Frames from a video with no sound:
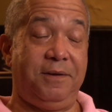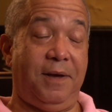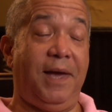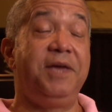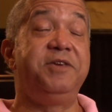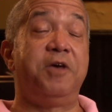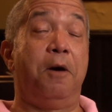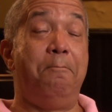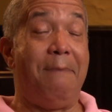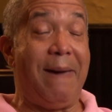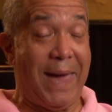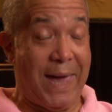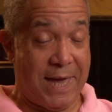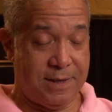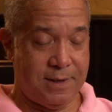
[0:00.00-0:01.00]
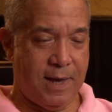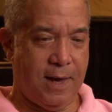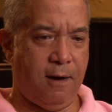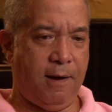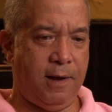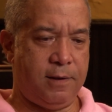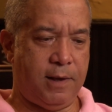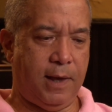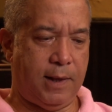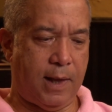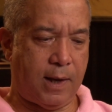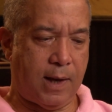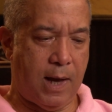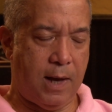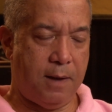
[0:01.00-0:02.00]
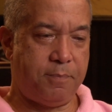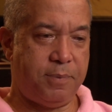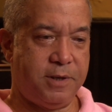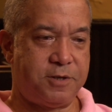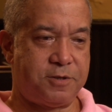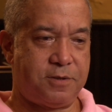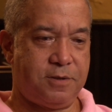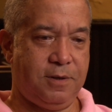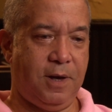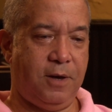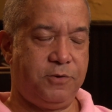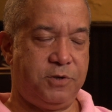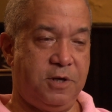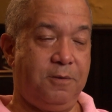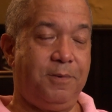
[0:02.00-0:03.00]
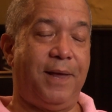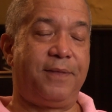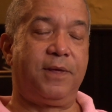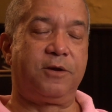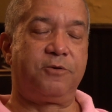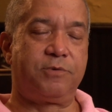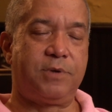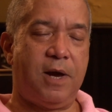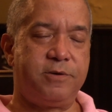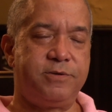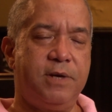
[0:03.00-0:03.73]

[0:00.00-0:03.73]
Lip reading: he's a man now, and an accomplished gentleman, I think he's retired.